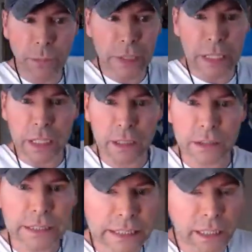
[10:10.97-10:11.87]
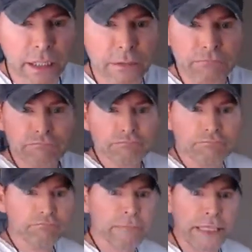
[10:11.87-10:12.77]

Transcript: be teal. It's